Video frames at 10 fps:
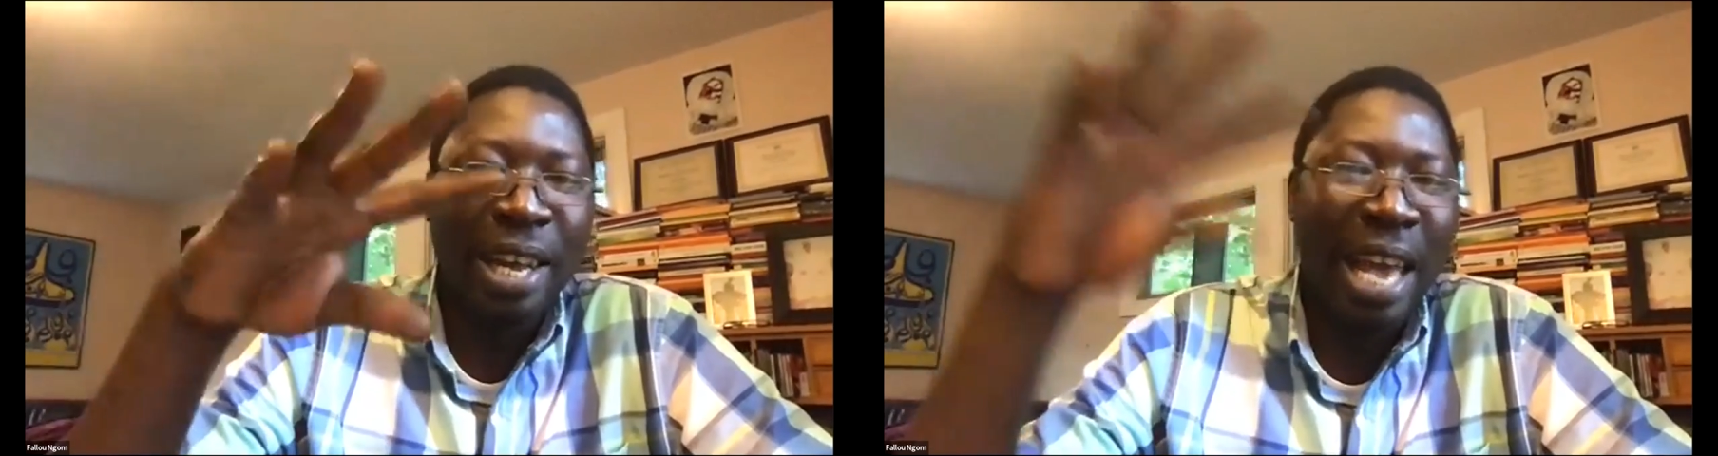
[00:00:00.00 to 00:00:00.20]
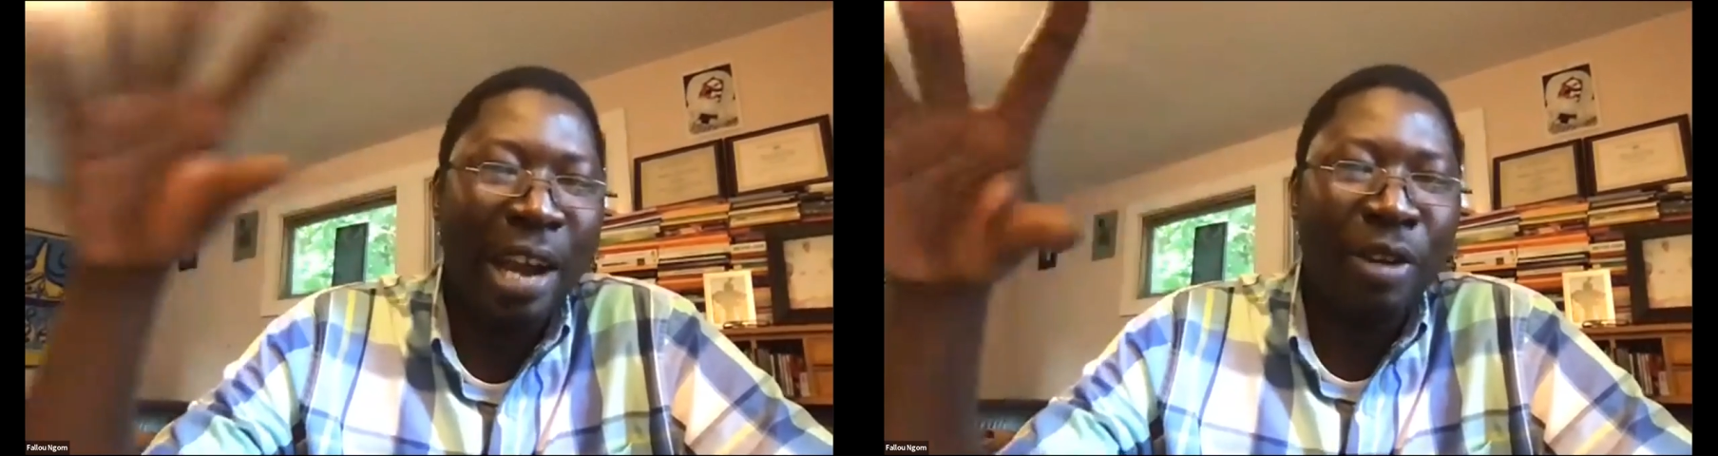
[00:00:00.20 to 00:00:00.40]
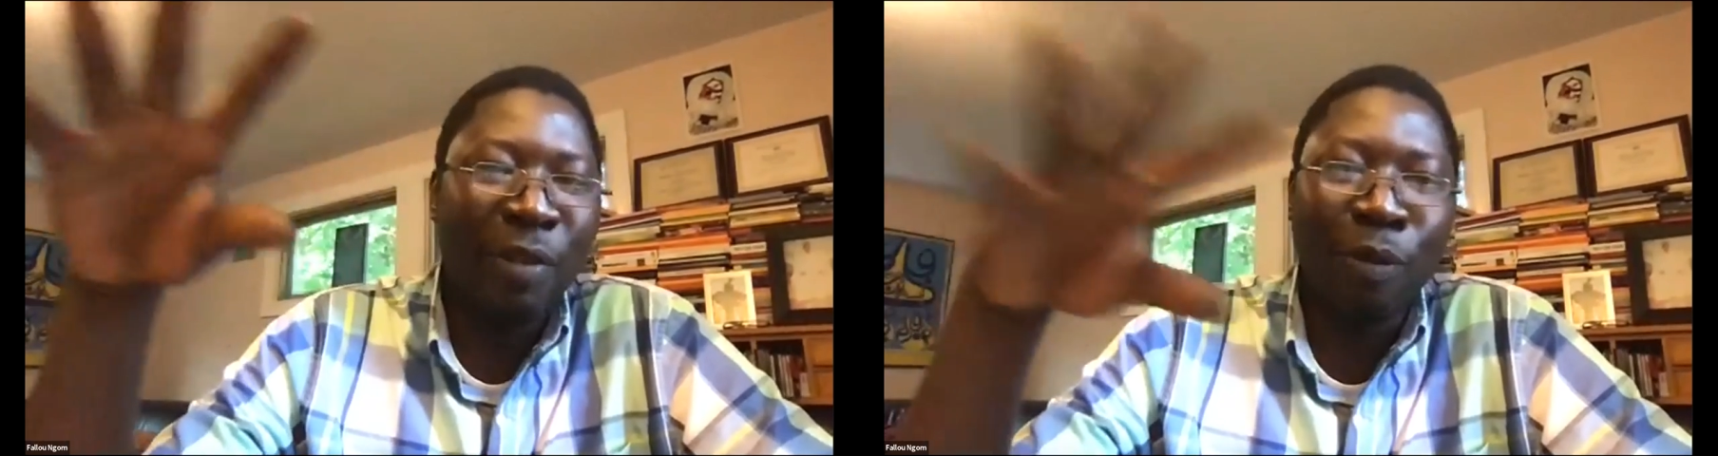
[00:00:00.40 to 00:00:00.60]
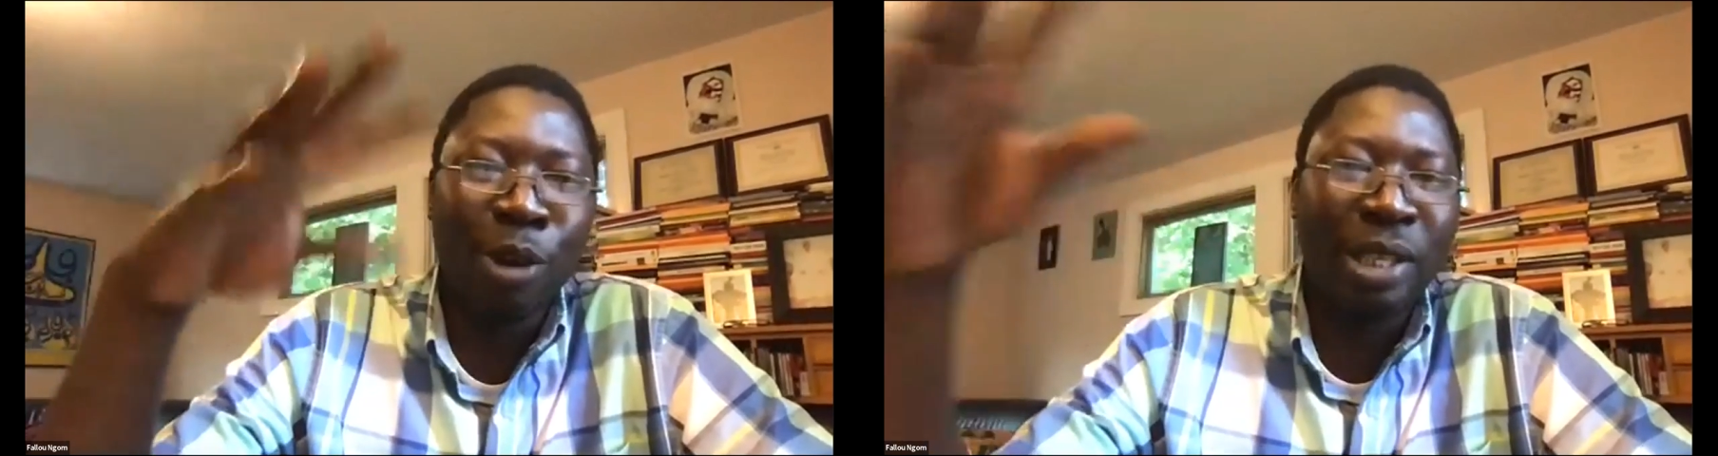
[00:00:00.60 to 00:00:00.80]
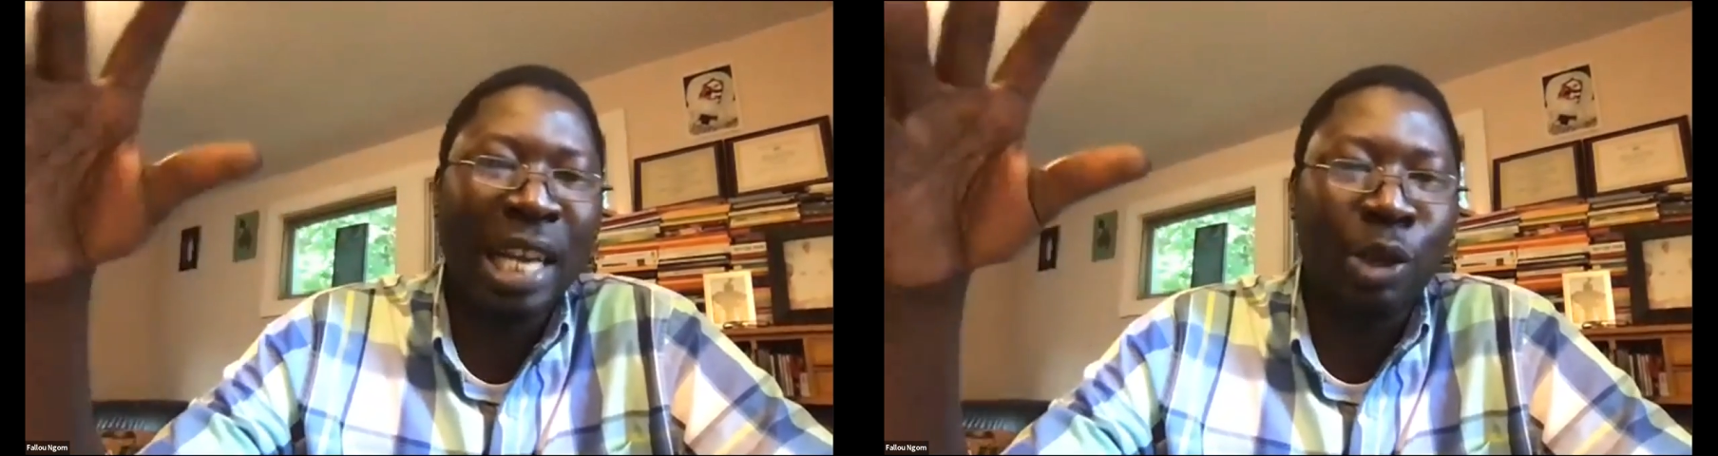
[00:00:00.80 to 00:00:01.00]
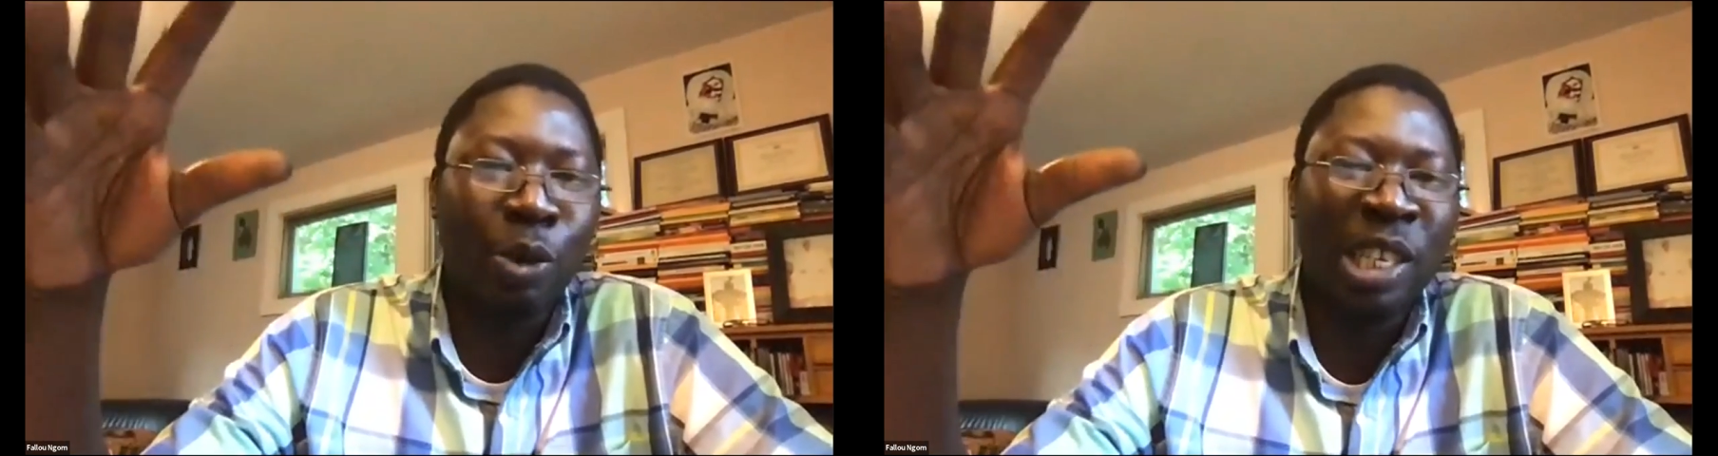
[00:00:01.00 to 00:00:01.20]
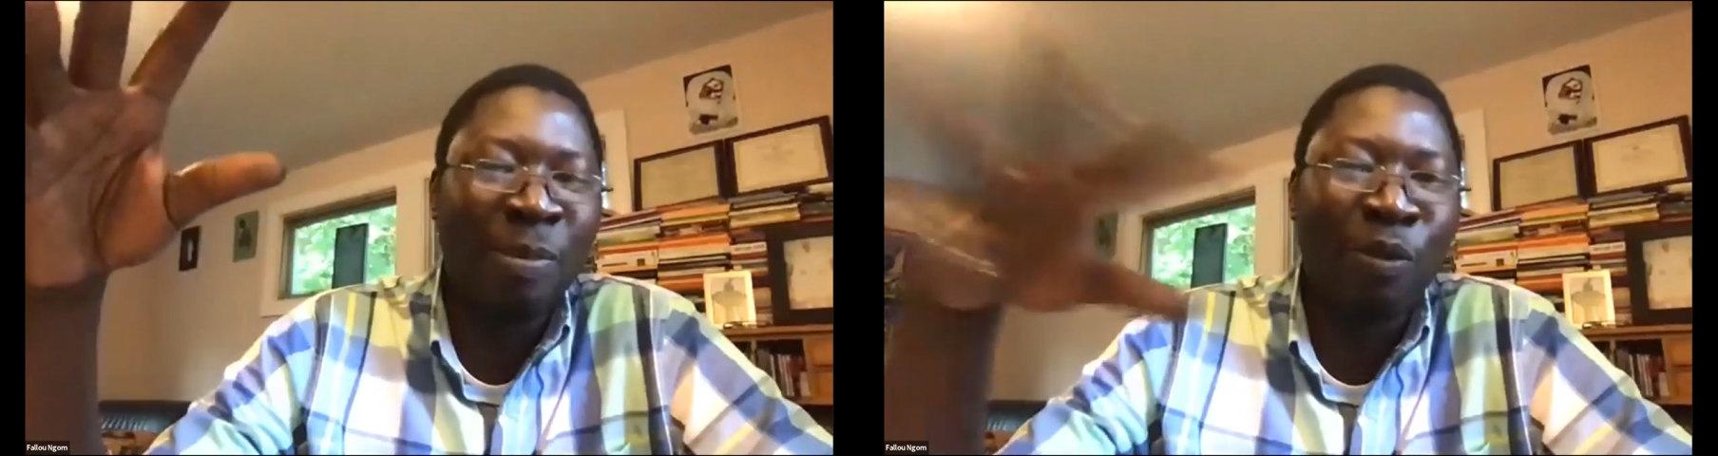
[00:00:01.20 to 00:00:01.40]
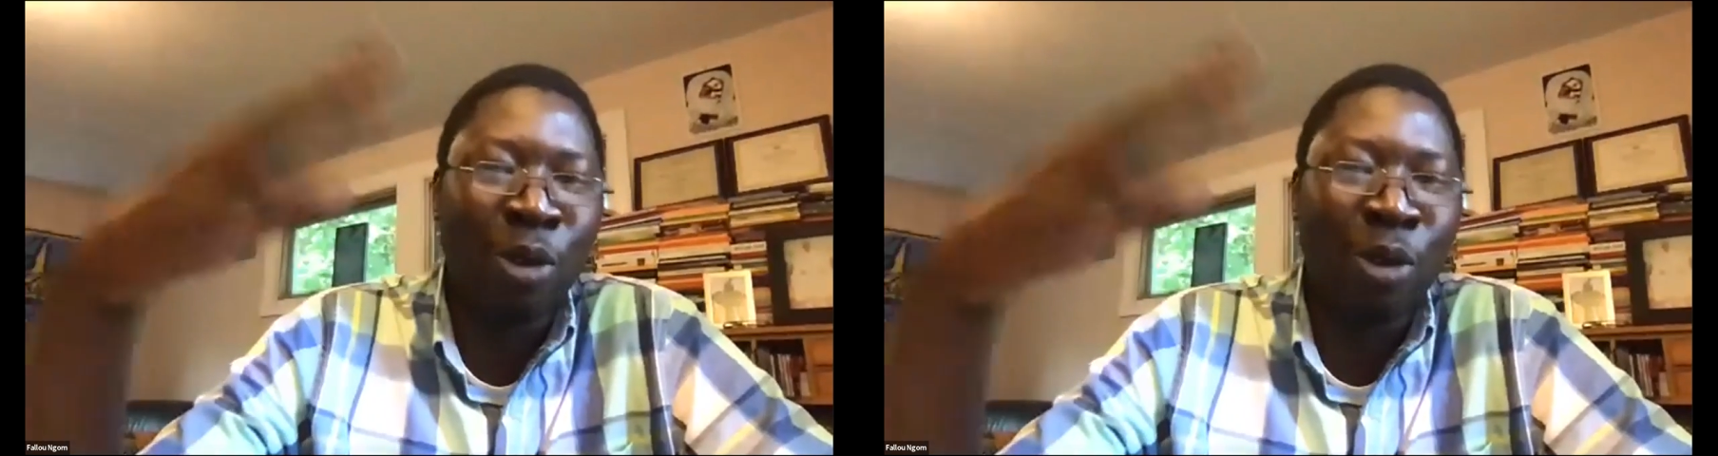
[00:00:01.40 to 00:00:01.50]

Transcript: in the area for centuries